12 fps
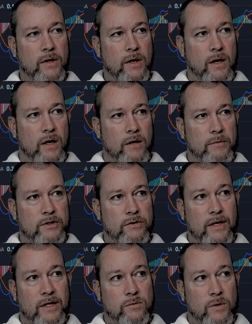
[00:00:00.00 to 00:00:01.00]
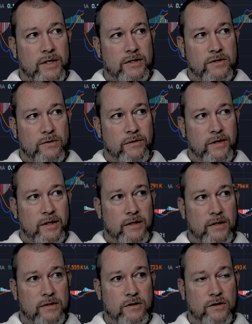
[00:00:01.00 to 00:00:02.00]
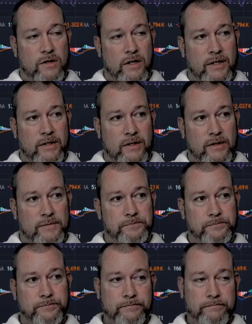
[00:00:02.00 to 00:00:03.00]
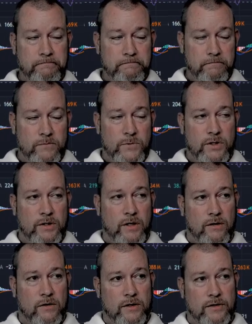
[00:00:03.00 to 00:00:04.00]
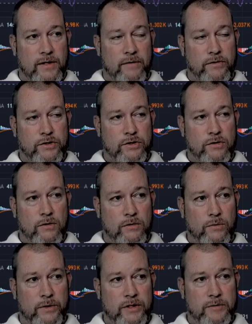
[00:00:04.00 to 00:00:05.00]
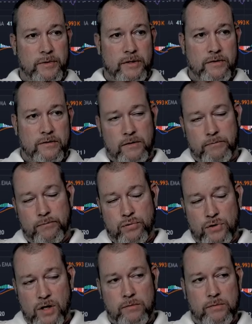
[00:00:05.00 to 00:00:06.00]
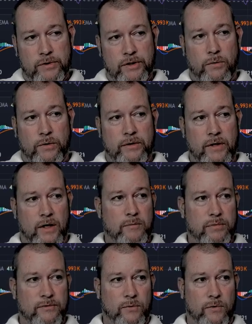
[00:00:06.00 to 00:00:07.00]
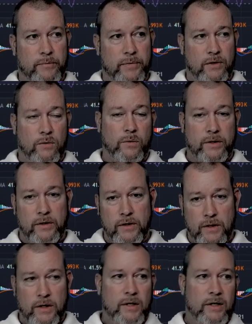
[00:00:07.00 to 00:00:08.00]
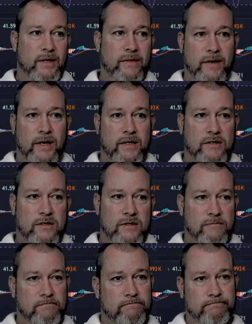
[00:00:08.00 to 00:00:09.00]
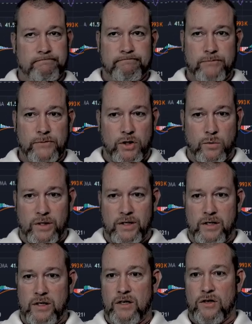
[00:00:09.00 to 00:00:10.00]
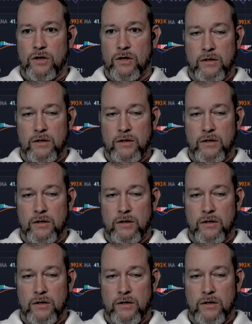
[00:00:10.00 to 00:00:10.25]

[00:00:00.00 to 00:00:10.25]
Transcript: And so that's why I still think it's a good idea to dollar cost average your altcoins, because they're probably going to outperform Bitcoin in the next year,